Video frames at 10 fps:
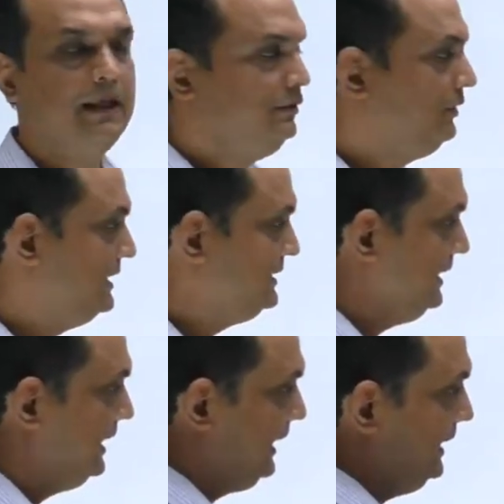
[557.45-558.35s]
you can
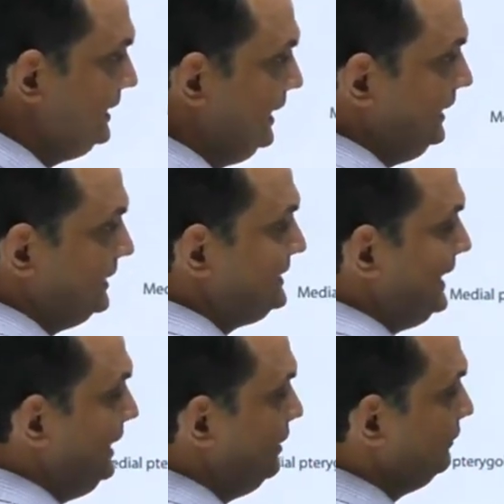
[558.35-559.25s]
see again the inner
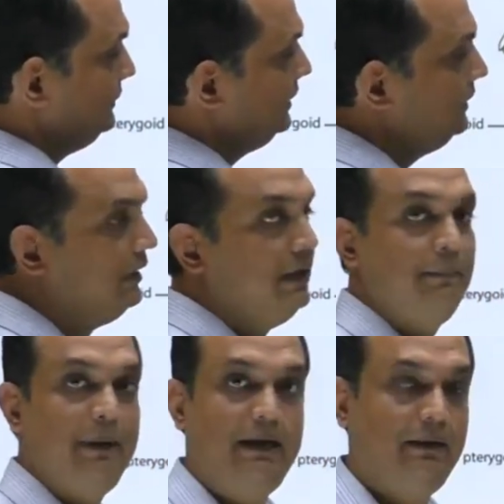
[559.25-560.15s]
side of the
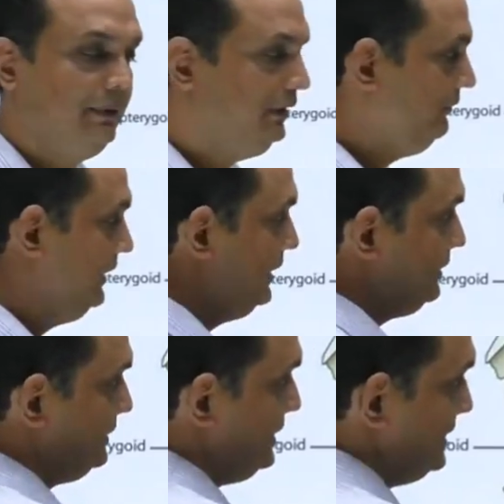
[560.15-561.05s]
mandible where